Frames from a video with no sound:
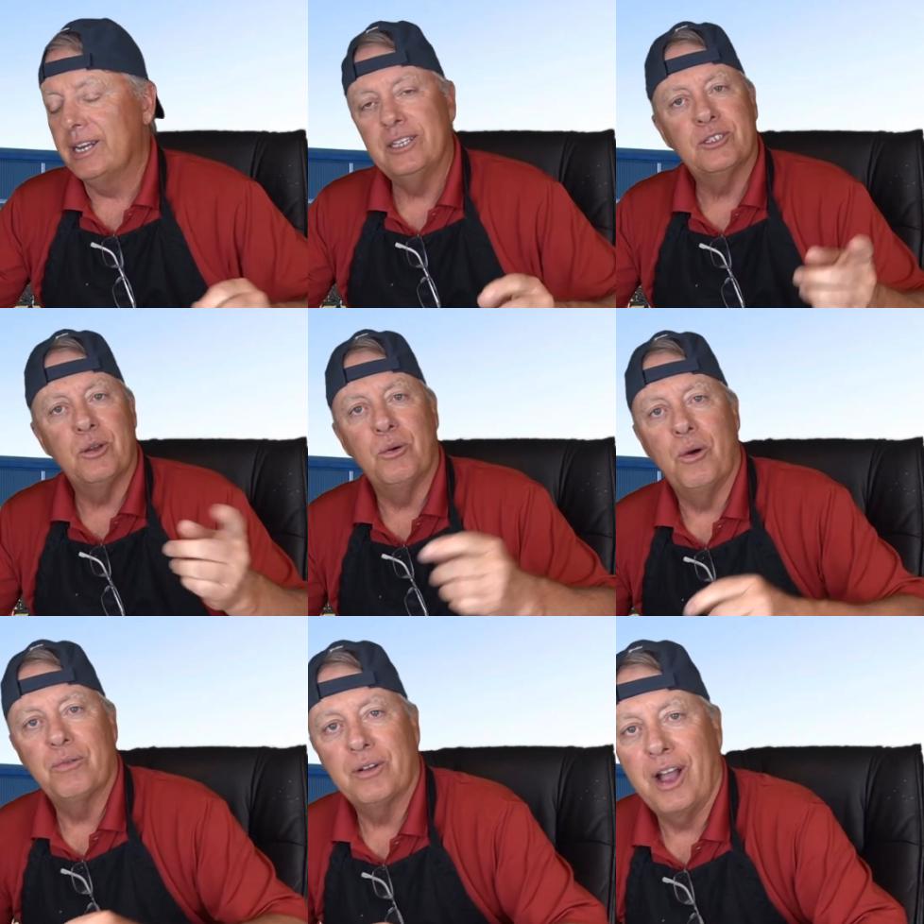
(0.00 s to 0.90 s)
And let's go
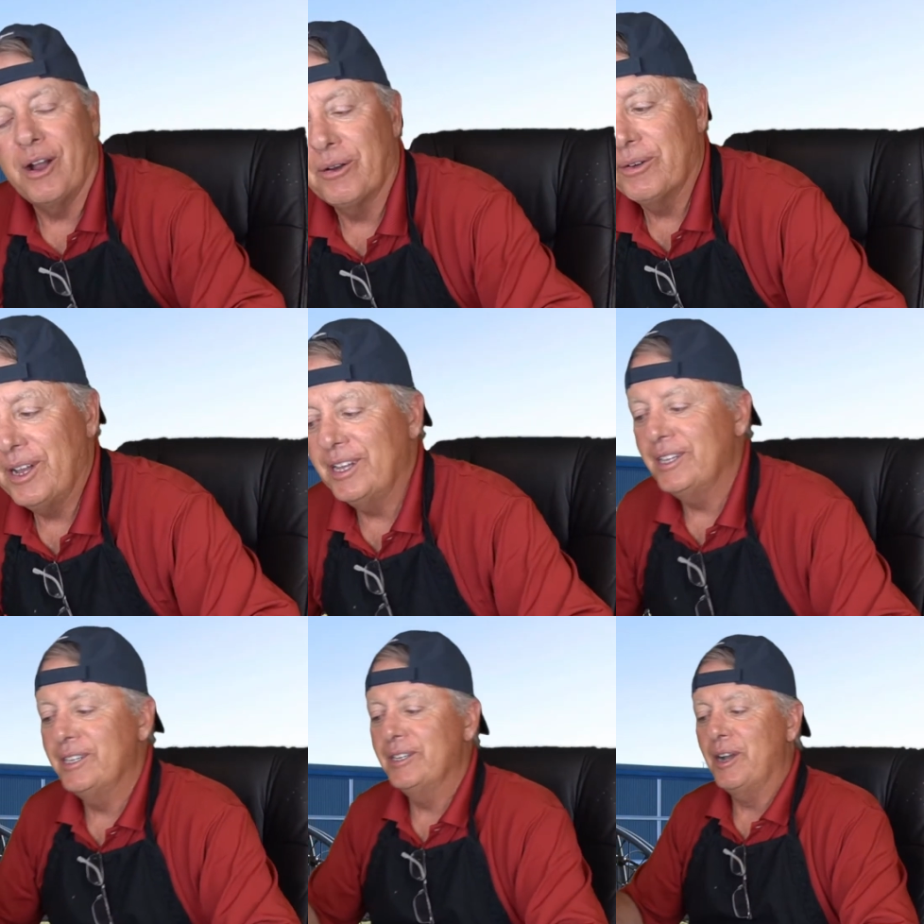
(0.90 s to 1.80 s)
over our,
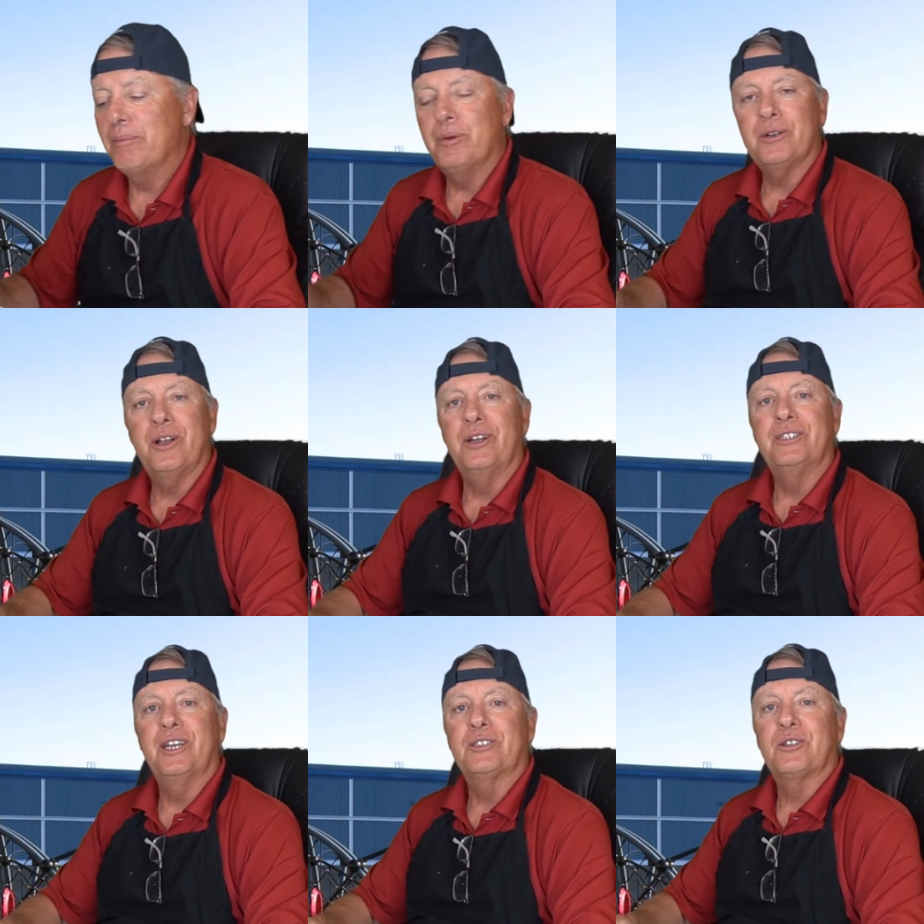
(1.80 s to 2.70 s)
uh, our book
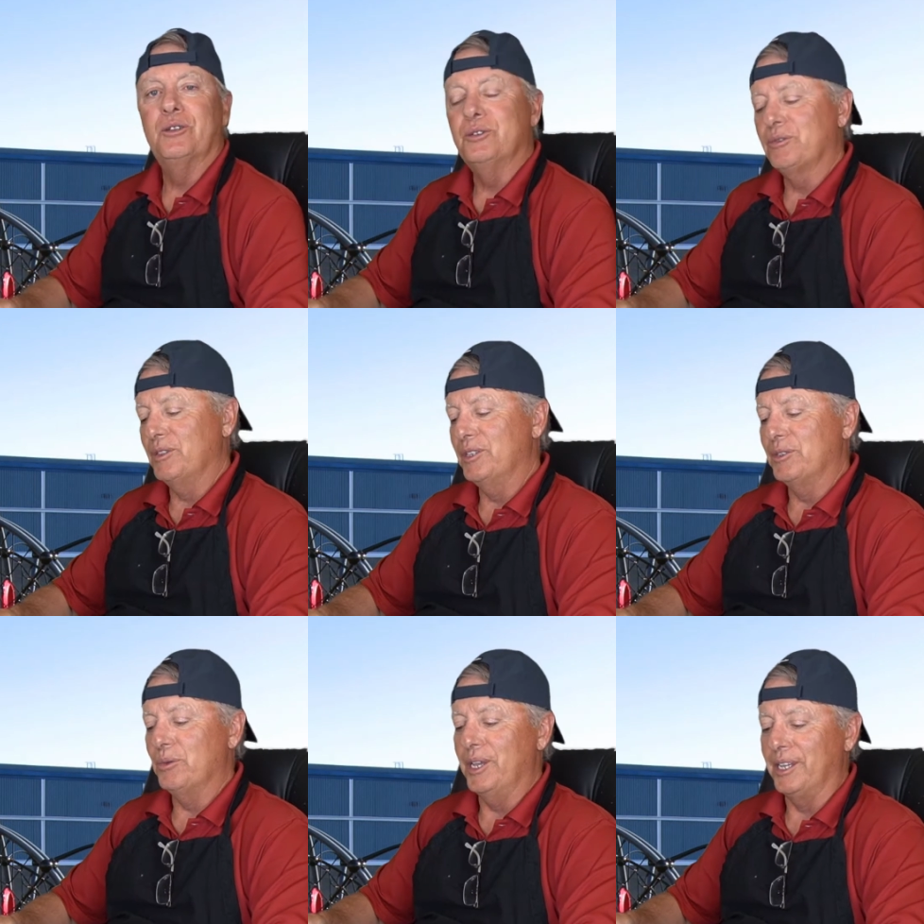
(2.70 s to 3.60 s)
contest clues for
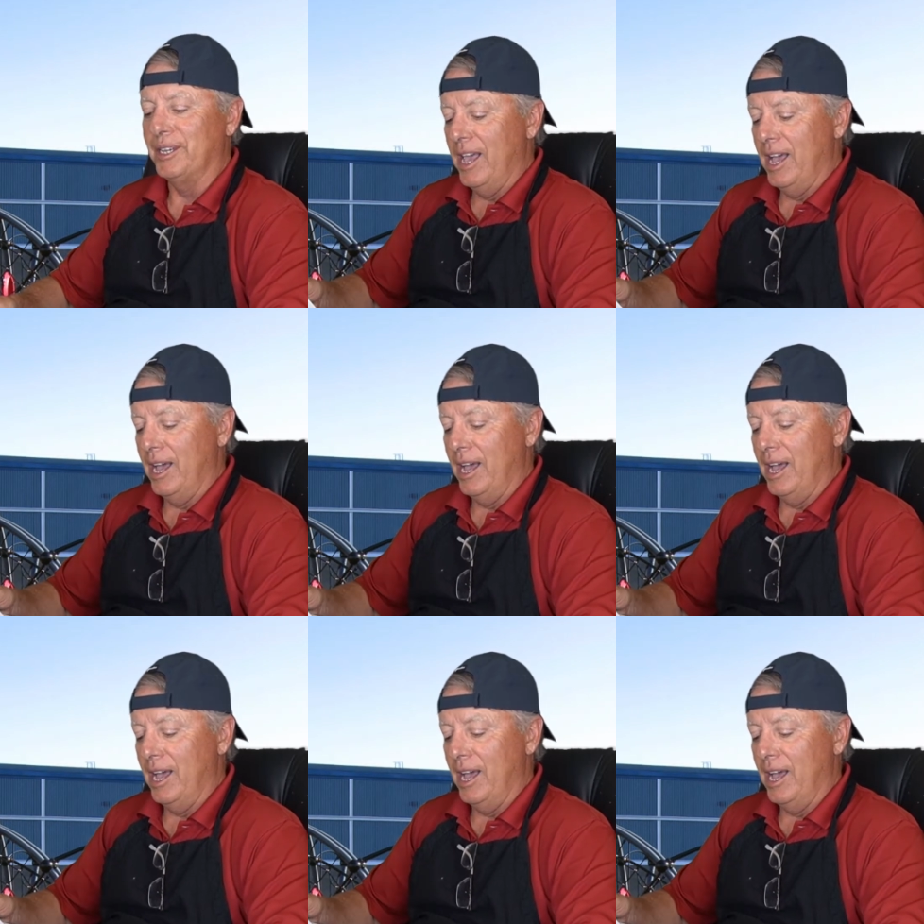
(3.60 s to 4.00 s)
this week.